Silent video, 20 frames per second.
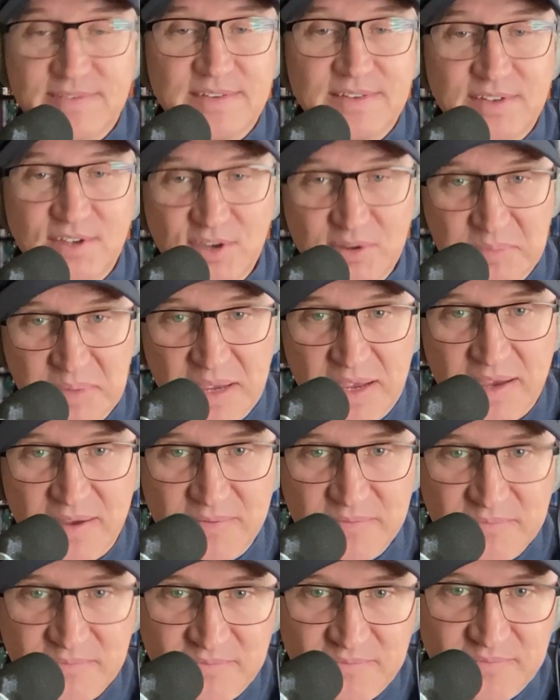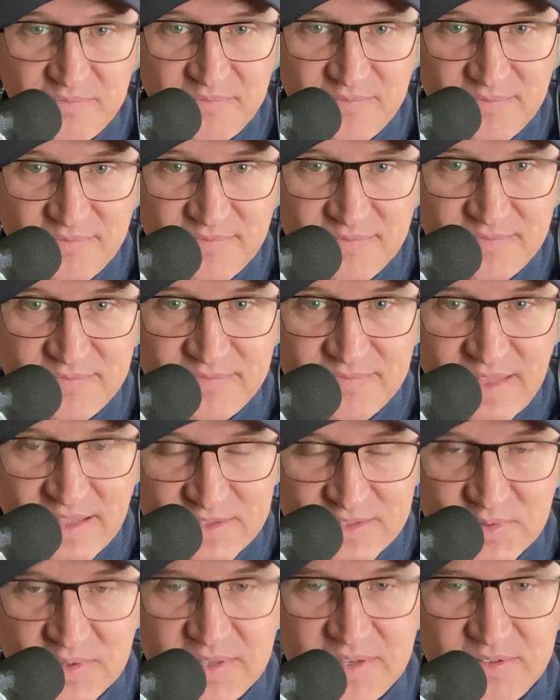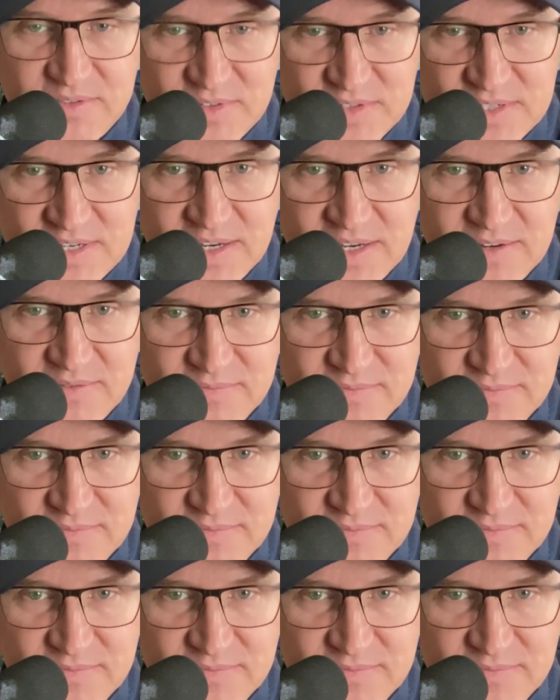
Could be. That's really interesting.